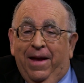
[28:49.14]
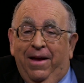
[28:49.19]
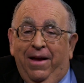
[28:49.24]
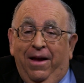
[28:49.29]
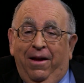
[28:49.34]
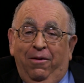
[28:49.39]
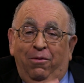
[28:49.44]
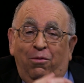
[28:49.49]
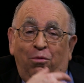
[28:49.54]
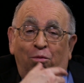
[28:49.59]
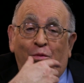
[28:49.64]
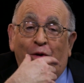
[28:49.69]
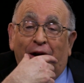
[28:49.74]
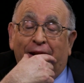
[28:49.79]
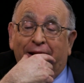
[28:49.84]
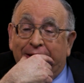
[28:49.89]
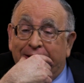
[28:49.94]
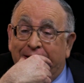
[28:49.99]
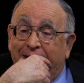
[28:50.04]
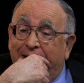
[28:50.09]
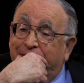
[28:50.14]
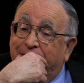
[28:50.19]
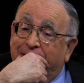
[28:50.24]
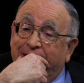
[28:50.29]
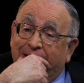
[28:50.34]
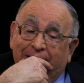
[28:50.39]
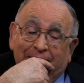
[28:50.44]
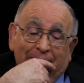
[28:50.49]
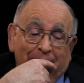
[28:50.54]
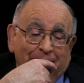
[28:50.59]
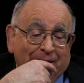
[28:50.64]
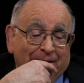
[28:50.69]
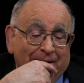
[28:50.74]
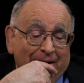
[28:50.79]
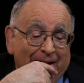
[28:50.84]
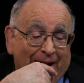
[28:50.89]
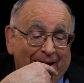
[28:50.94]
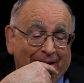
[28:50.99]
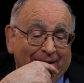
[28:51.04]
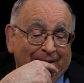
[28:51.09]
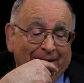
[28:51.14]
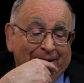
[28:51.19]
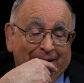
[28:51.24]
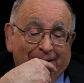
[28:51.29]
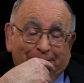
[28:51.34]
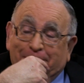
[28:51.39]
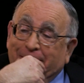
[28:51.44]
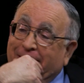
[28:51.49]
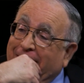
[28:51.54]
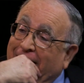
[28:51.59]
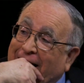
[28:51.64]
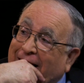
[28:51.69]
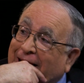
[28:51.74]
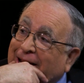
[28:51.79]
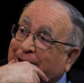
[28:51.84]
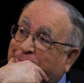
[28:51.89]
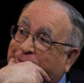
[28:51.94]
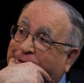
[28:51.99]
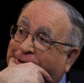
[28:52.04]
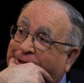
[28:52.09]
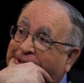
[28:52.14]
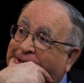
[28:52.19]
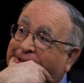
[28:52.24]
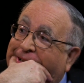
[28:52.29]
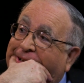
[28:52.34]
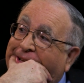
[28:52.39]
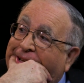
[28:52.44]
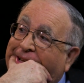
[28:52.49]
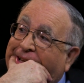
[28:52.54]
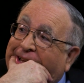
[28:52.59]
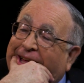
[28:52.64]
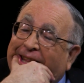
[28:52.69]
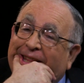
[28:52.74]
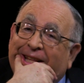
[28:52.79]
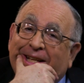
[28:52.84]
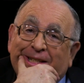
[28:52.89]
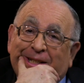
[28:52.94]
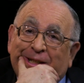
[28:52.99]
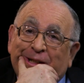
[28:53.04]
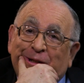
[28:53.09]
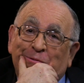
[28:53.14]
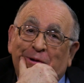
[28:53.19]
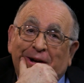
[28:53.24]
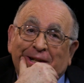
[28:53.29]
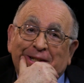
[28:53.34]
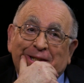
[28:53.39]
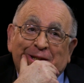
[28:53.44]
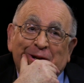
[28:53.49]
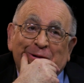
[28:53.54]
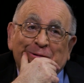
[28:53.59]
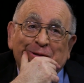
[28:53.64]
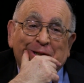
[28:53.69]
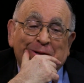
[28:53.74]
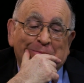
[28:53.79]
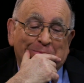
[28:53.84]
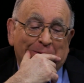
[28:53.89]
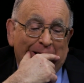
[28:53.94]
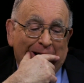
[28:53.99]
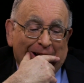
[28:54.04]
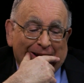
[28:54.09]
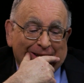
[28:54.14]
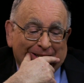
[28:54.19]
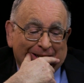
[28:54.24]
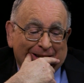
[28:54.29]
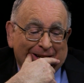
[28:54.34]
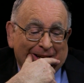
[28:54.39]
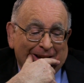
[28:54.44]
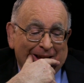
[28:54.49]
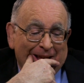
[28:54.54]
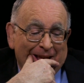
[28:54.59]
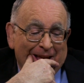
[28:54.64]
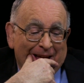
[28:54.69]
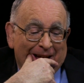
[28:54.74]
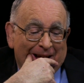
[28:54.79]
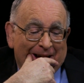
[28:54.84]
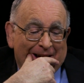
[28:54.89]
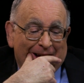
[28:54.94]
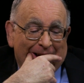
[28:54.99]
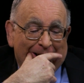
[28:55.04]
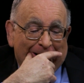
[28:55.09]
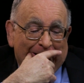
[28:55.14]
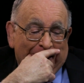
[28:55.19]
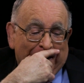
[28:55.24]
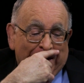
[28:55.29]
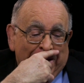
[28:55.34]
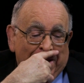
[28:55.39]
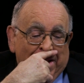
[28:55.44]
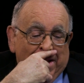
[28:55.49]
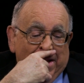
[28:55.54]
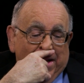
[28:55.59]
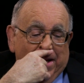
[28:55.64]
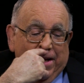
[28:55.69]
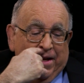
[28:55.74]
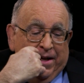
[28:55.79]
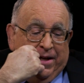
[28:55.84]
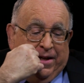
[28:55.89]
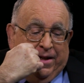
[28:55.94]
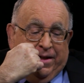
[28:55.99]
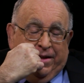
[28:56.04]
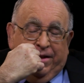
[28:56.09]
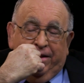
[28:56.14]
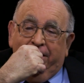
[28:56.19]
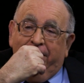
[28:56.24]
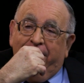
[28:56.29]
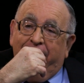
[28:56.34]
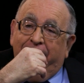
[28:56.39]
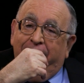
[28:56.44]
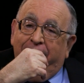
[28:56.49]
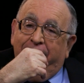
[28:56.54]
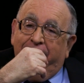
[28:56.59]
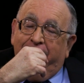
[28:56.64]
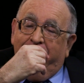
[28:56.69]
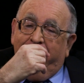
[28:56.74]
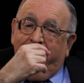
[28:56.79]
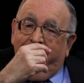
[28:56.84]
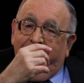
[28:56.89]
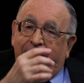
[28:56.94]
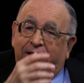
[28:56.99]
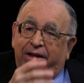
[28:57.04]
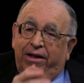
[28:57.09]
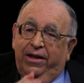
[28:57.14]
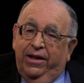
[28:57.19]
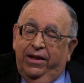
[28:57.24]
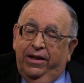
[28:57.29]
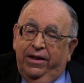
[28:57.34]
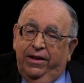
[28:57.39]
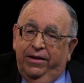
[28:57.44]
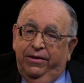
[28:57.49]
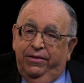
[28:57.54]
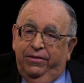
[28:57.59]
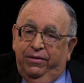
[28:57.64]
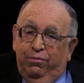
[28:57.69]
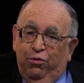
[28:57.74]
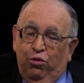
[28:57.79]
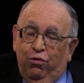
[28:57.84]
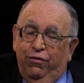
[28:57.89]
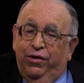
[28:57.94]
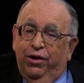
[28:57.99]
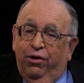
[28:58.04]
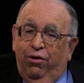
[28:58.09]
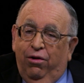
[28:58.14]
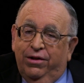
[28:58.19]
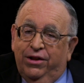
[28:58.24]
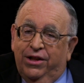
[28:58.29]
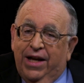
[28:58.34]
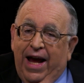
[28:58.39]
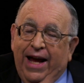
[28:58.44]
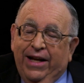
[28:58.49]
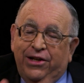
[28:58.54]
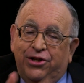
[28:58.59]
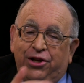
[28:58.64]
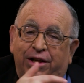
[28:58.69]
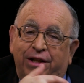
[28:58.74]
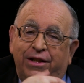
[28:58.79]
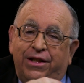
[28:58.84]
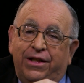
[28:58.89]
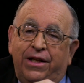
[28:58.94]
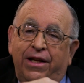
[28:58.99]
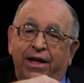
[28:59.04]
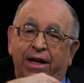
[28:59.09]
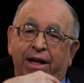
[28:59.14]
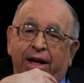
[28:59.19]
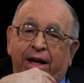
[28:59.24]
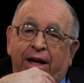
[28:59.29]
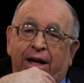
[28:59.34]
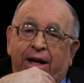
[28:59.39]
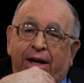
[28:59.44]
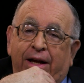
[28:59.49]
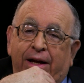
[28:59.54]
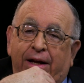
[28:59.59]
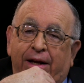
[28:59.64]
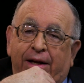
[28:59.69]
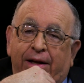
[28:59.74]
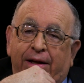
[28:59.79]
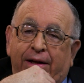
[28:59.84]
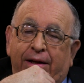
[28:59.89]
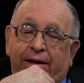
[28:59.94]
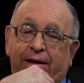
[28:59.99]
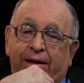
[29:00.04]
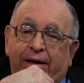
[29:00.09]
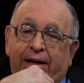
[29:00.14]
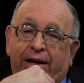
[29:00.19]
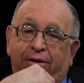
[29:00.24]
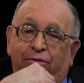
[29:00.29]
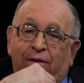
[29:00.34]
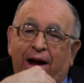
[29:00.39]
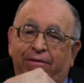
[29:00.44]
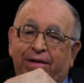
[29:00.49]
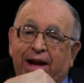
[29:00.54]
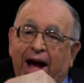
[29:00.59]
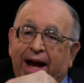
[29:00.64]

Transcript: What is interesting, though, is he ended up in Hollywood. And this is what's so surprising. Moved to Los Angeles and around